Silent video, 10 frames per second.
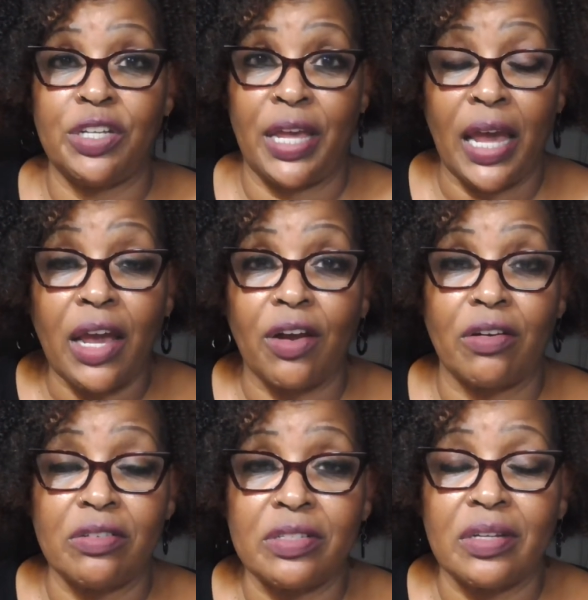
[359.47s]

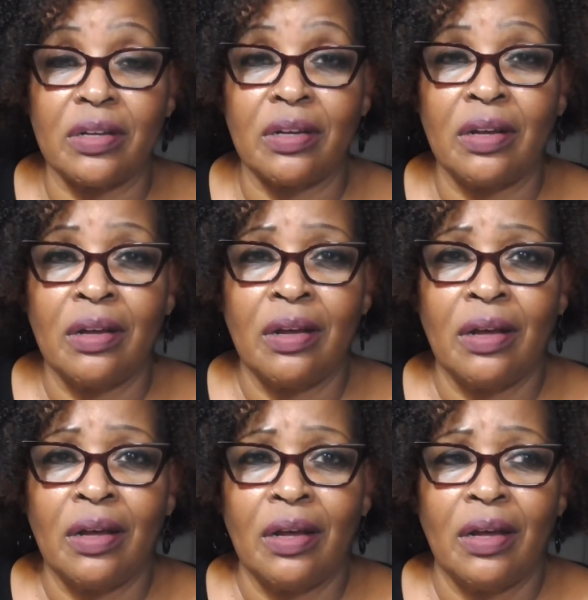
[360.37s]
years,
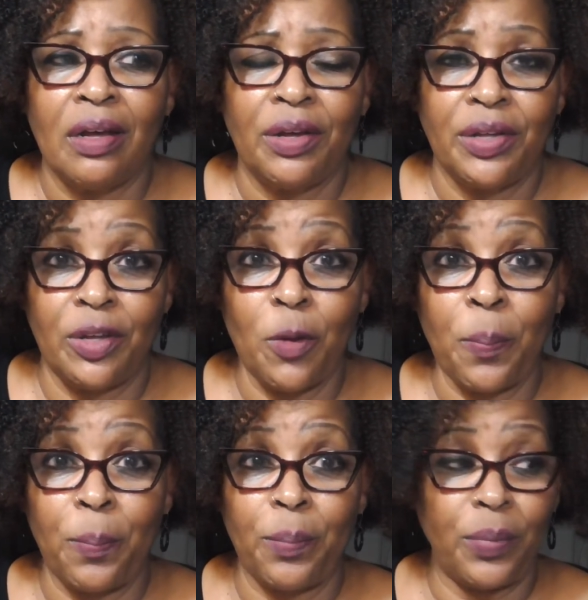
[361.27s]
you